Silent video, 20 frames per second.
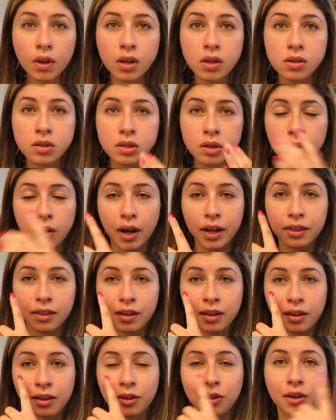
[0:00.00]
So I
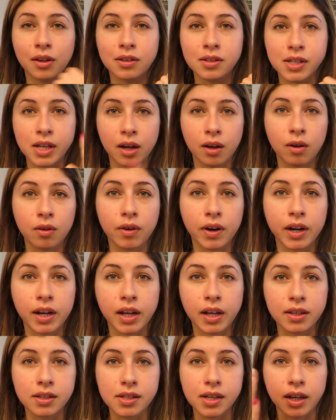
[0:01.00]
think you can tell
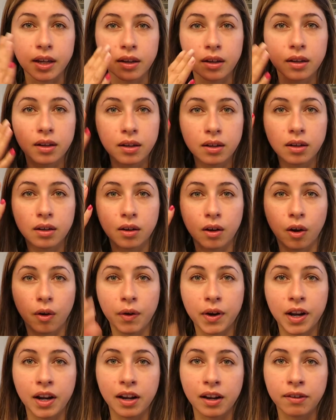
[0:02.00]
already it's like
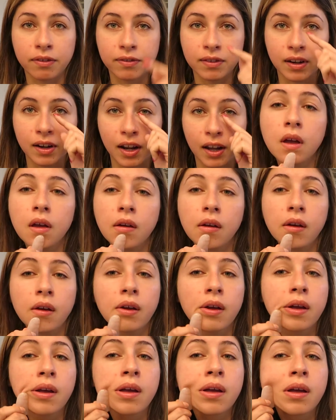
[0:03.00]
already lifted.
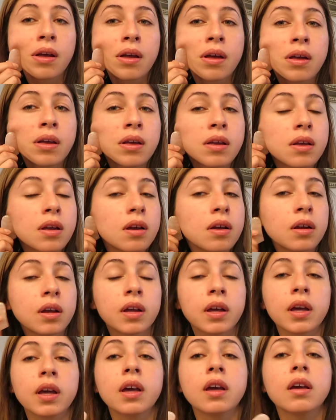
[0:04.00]

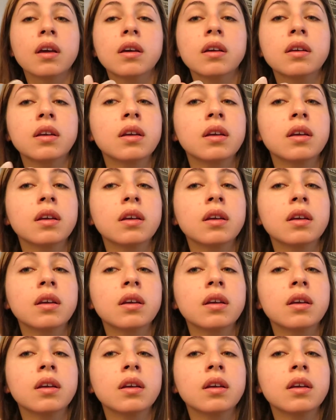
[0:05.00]
Okay.